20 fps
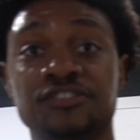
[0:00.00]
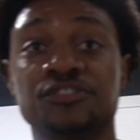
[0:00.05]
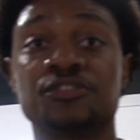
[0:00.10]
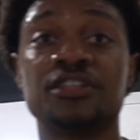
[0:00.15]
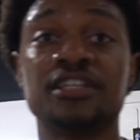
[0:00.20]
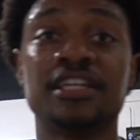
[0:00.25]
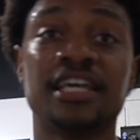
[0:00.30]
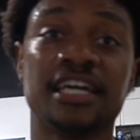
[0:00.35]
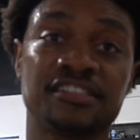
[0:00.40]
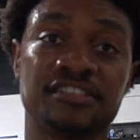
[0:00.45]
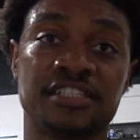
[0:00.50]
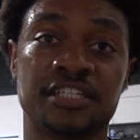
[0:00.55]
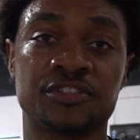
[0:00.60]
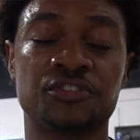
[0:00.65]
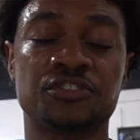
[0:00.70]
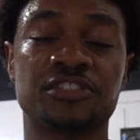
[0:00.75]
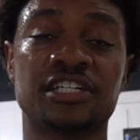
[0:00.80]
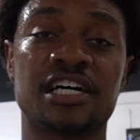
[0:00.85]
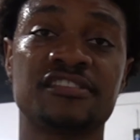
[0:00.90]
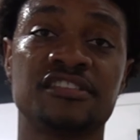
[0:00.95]
so the next
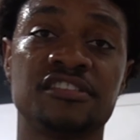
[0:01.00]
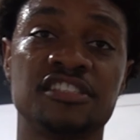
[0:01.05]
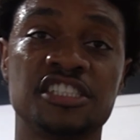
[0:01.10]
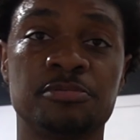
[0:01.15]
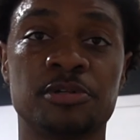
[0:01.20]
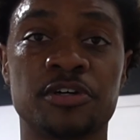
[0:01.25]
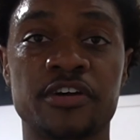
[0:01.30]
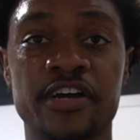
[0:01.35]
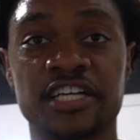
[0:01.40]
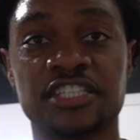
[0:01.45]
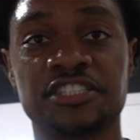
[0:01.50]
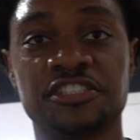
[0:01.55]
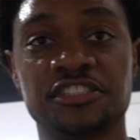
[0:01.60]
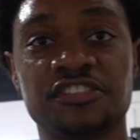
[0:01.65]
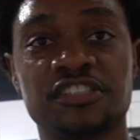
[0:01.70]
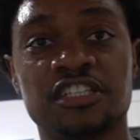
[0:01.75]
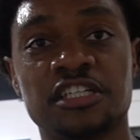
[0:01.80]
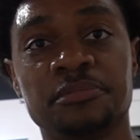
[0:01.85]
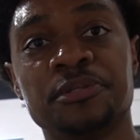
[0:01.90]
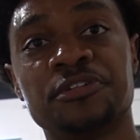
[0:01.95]
exercise in this progression is
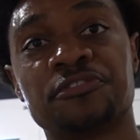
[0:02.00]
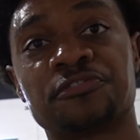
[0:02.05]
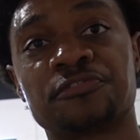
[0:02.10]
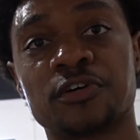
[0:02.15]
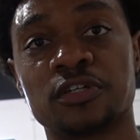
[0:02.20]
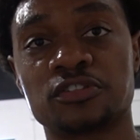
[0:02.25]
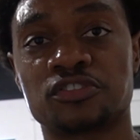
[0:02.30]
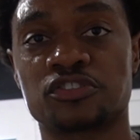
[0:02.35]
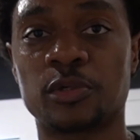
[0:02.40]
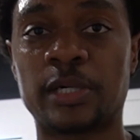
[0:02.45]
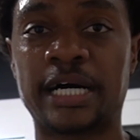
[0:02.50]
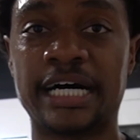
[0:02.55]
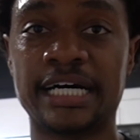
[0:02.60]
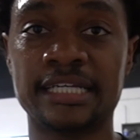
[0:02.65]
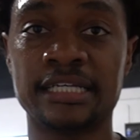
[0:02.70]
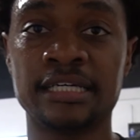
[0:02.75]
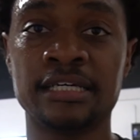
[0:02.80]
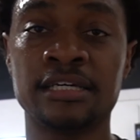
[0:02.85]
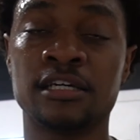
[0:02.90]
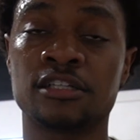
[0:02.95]
going to be the front squat.
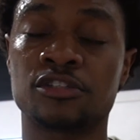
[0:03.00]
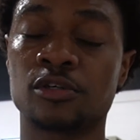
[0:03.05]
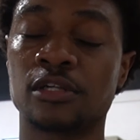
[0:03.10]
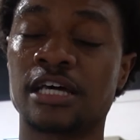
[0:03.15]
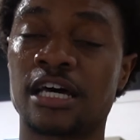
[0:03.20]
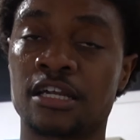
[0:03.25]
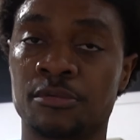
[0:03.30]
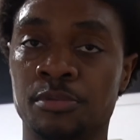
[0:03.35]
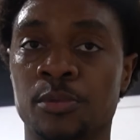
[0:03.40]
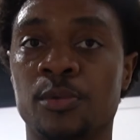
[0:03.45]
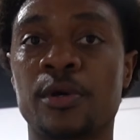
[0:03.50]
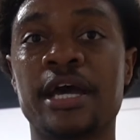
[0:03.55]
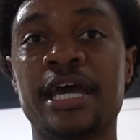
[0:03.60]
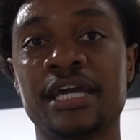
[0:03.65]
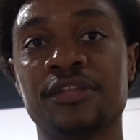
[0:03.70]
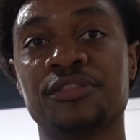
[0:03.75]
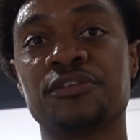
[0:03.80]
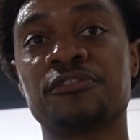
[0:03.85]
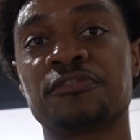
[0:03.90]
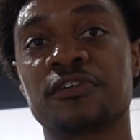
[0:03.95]
So a lot of people
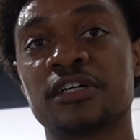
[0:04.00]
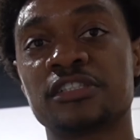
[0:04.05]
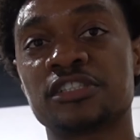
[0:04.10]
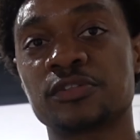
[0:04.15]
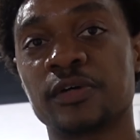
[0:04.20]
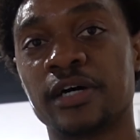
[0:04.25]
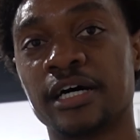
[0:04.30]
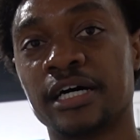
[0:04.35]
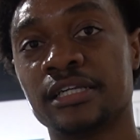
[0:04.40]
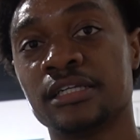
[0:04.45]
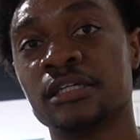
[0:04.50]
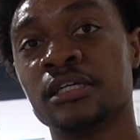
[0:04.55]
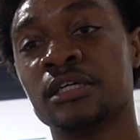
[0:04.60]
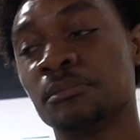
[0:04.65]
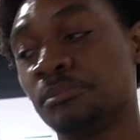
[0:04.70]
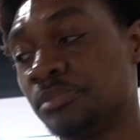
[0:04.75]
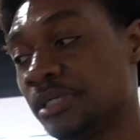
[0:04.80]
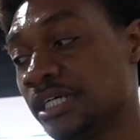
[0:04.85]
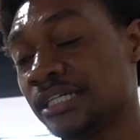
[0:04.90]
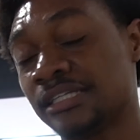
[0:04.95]
hate the front
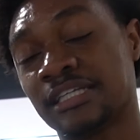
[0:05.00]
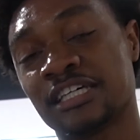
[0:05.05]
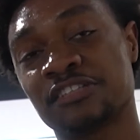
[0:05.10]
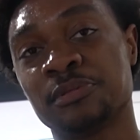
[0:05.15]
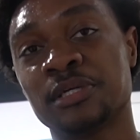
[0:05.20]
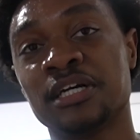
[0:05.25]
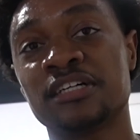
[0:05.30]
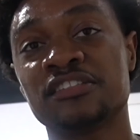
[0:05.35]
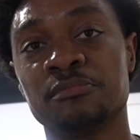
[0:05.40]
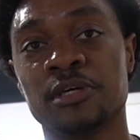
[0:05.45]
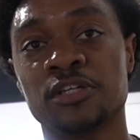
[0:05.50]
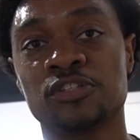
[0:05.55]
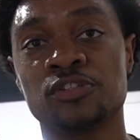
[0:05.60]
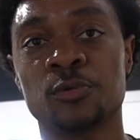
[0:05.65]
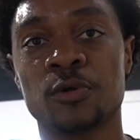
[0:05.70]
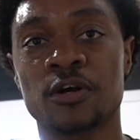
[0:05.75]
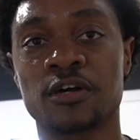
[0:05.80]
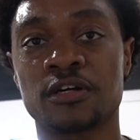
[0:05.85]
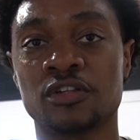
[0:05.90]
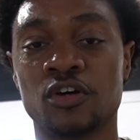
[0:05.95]
squat, but that's because it makes you
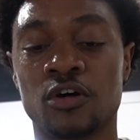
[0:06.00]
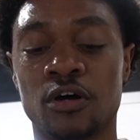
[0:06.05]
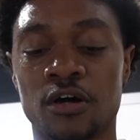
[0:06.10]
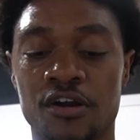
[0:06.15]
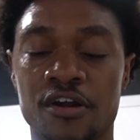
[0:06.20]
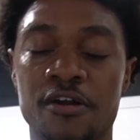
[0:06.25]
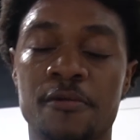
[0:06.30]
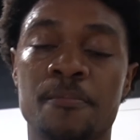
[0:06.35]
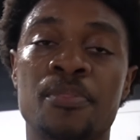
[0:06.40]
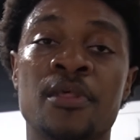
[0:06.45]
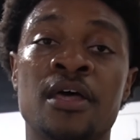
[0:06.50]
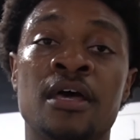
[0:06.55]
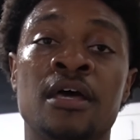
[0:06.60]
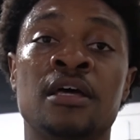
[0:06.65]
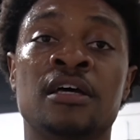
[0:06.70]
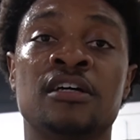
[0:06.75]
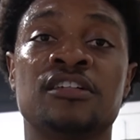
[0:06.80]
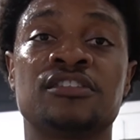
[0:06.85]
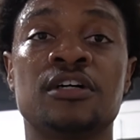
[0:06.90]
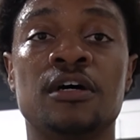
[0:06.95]
work a little harder.
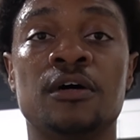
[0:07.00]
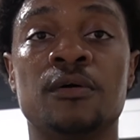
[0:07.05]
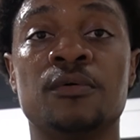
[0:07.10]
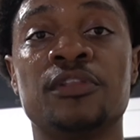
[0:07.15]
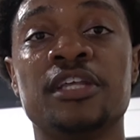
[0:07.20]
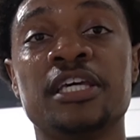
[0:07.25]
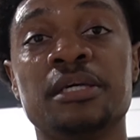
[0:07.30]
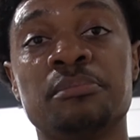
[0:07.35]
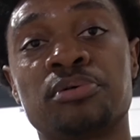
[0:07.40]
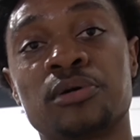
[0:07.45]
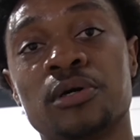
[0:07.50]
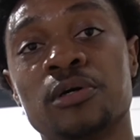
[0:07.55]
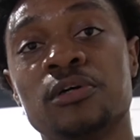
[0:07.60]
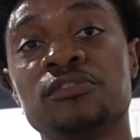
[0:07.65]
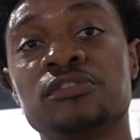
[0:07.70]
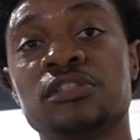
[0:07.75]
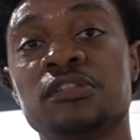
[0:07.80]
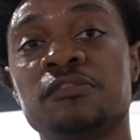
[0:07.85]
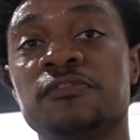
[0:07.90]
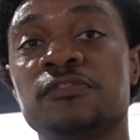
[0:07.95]
So the
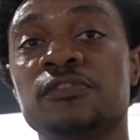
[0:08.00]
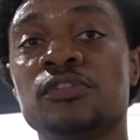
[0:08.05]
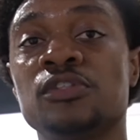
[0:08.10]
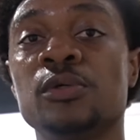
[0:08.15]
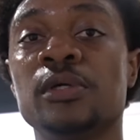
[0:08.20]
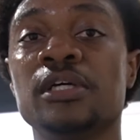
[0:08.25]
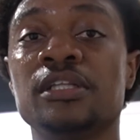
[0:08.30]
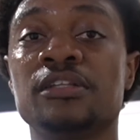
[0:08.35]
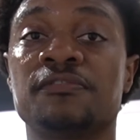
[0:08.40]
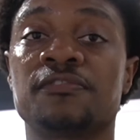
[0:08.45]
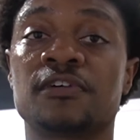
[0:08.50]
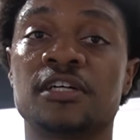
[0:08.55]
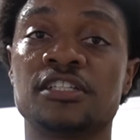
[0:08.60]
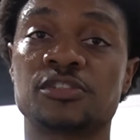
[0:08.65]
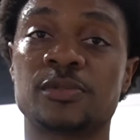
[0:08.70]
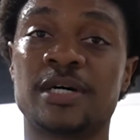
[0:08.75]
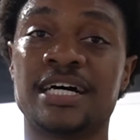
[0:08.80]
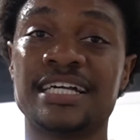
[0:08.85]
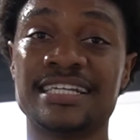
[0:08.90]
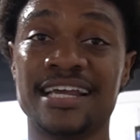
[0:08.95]
pros of doing the front
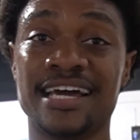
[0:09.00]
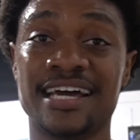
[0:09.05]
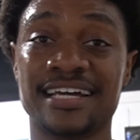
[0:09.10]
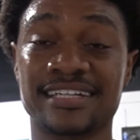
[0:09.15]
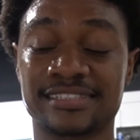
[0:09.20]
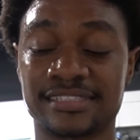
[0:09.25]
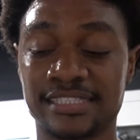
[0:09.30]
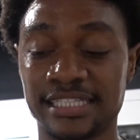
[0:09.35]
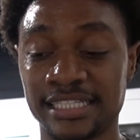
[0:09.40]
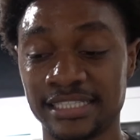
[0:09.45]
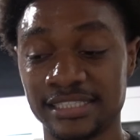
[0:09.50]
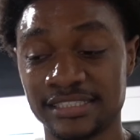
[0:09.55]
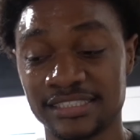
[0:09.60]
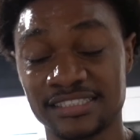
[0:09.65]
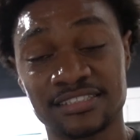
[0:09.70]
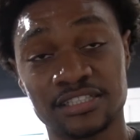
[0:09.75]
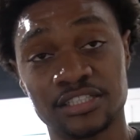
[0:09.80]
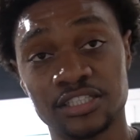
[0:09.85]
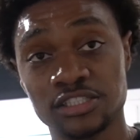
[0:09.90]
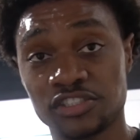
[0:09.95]
squat next is
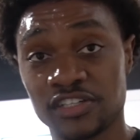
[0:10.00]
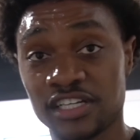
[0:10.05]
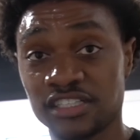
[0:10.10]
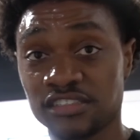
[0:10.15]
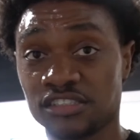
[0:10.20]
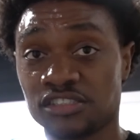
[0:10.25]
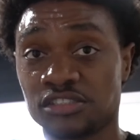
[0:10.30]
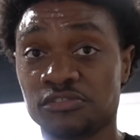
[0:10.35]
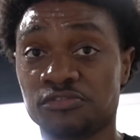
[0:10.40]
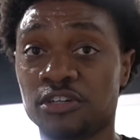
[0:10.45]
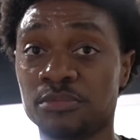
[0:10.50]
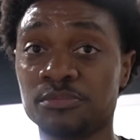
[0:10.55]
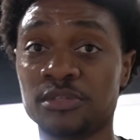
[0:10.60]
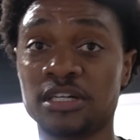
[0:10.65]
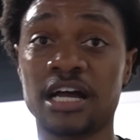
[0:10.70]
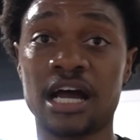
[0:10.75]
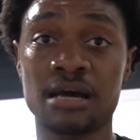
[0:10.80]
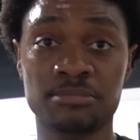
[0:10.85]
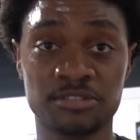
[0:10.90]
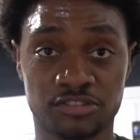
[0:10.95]
it's a good transition from the
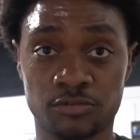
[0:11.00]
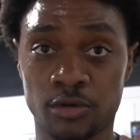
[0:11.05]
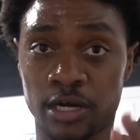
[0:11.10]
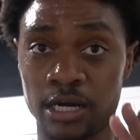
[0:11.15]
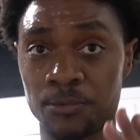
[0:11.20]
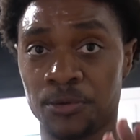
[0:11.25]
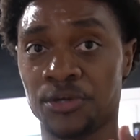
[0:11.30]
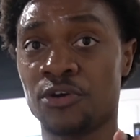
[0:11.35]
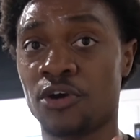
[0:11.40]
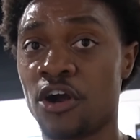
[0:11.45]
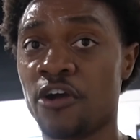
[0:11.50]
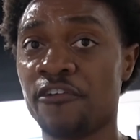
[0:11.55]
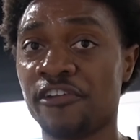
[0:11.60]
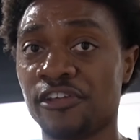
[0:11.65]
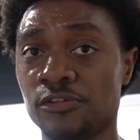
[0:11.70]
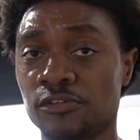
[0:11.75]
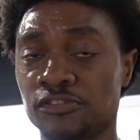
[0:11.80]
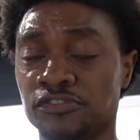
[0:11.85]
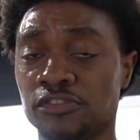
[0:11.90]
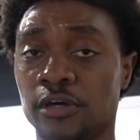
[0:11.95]
Goblin Squat where you're already
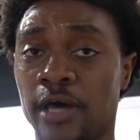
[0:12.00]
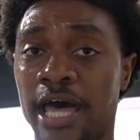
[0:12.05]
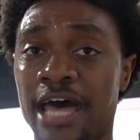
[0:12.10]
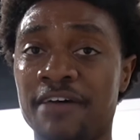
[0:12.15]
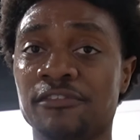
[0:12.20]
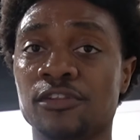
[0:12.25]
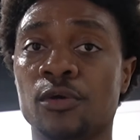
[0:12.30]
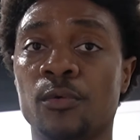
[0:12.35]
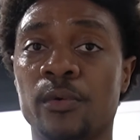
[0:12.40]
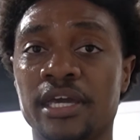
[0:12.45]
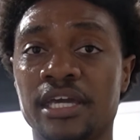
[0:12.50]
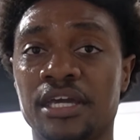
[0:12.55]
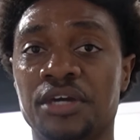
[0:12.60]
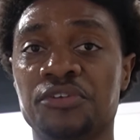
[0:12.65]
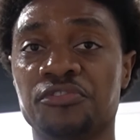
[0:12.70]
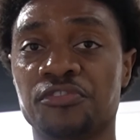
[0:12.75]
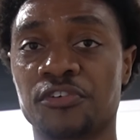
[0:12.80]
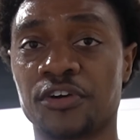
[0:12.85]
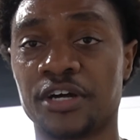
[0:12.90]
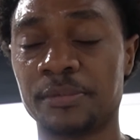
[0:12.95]
used to having the weight in
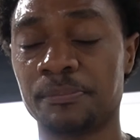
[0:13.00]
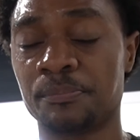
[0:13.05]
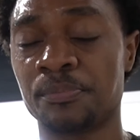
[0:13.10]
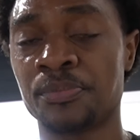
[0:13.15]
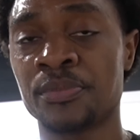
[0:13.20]
front.